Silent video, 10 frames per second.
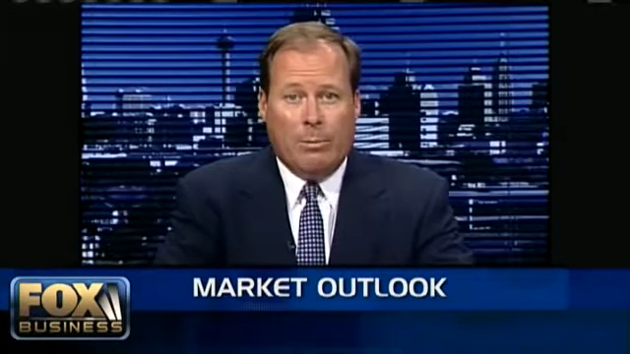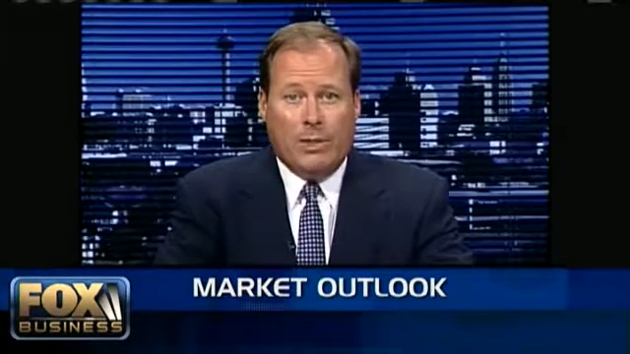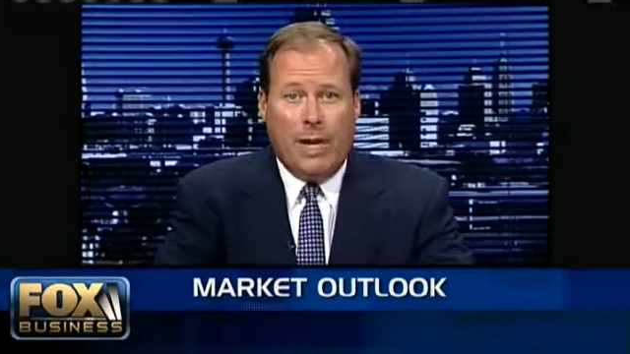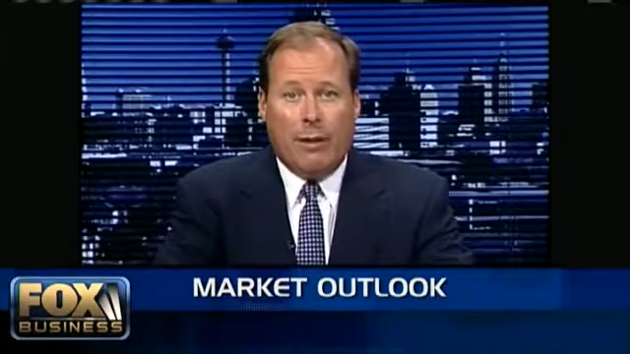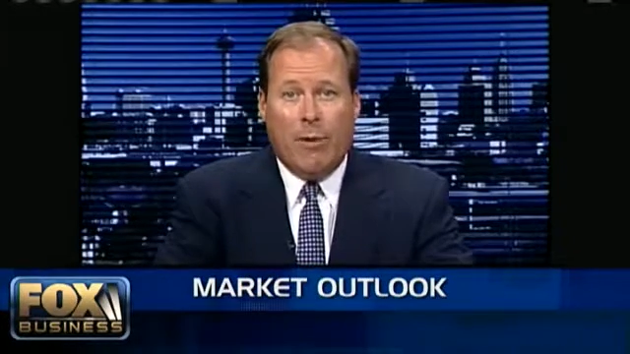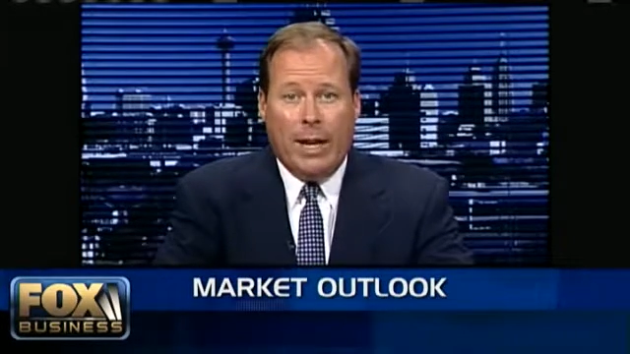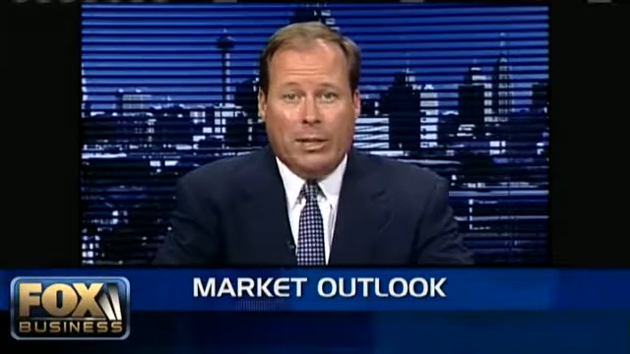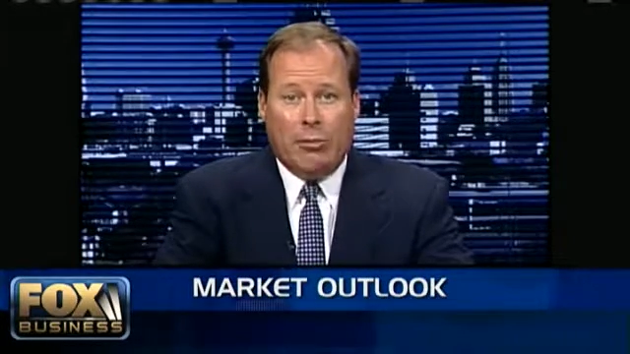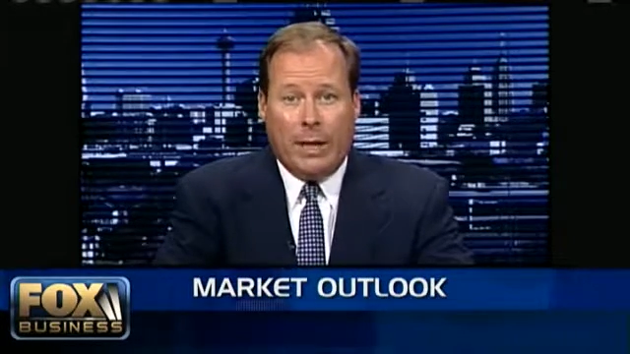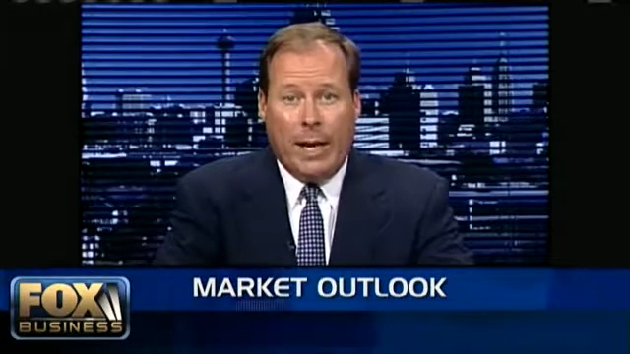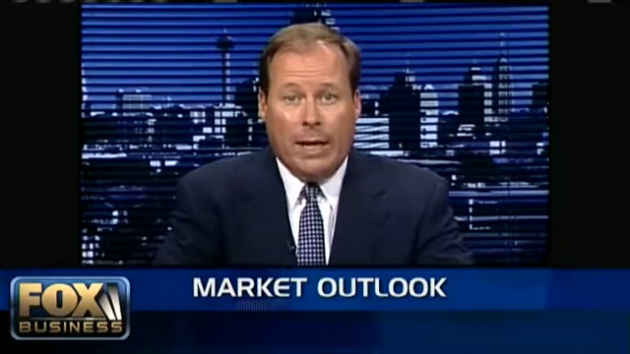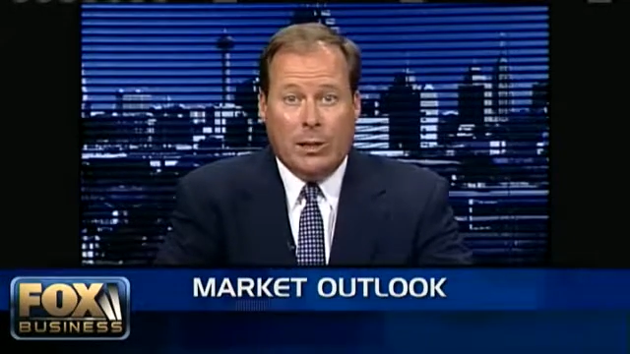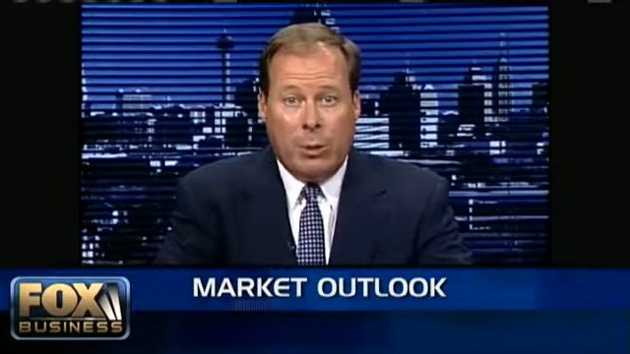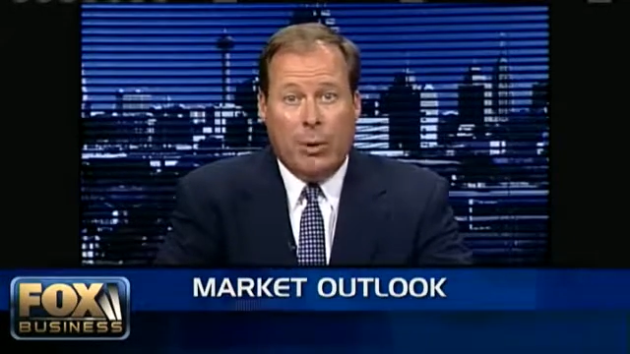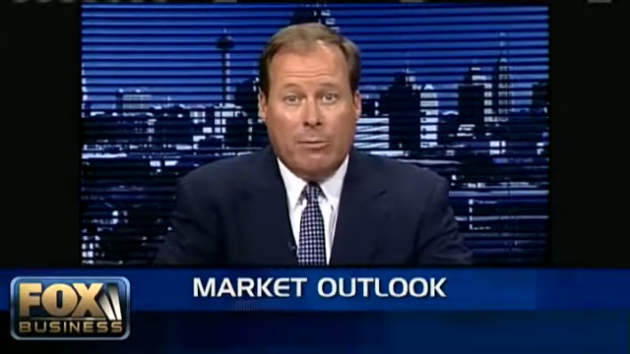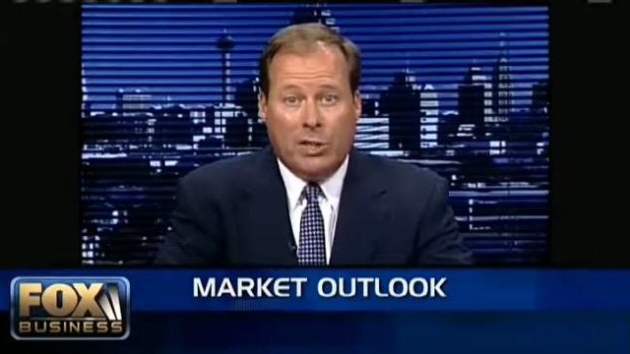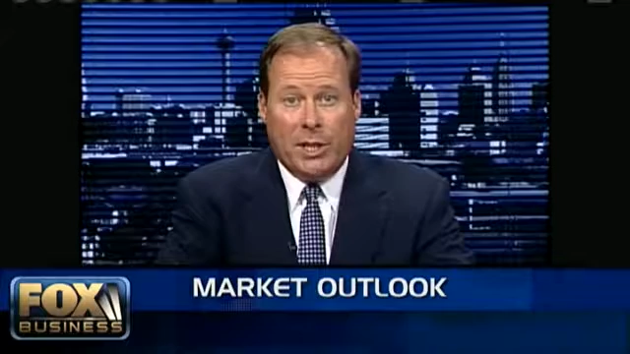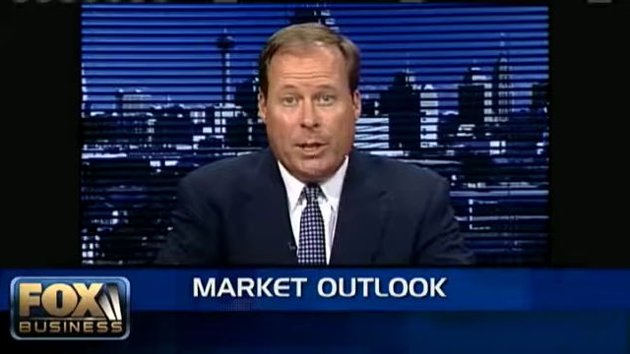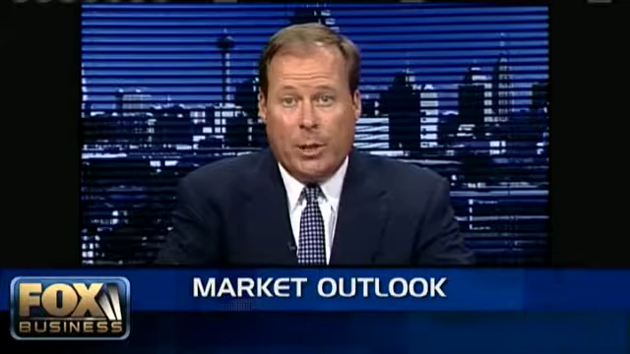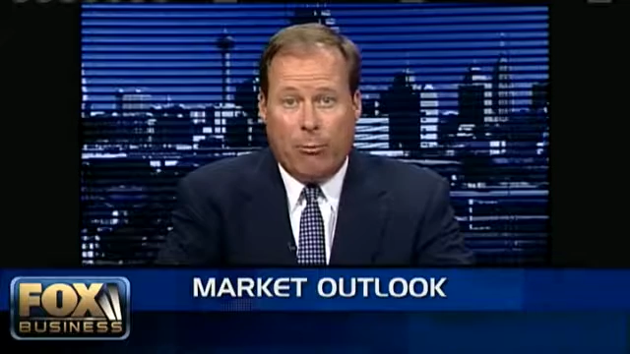take advantage of the gains that we've
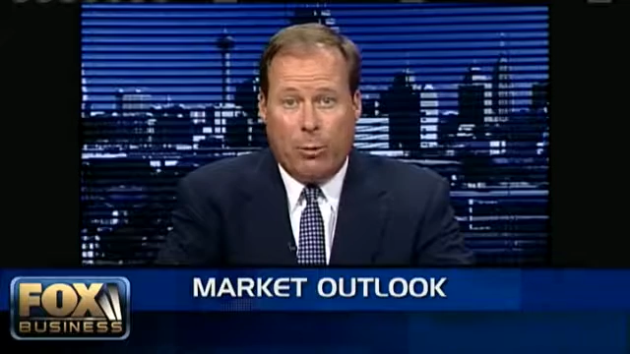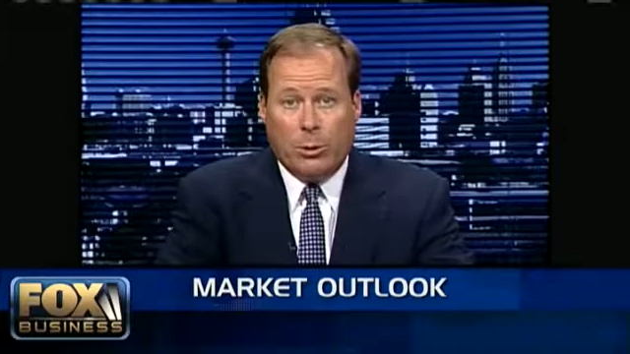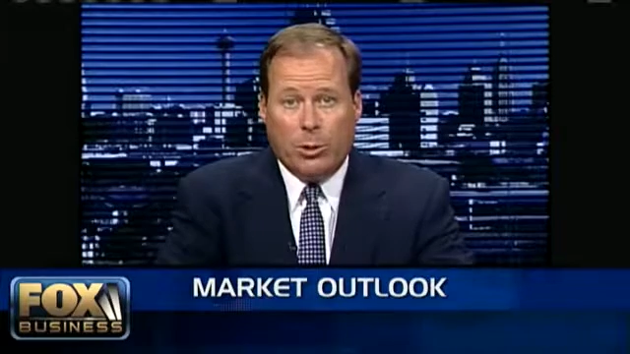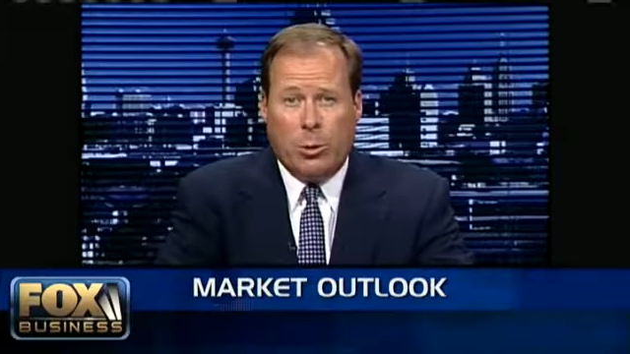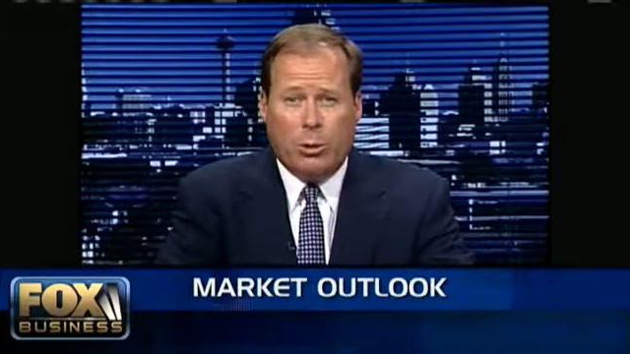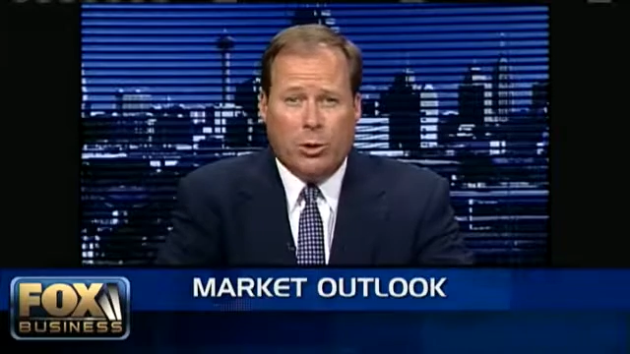seen in the first quarter.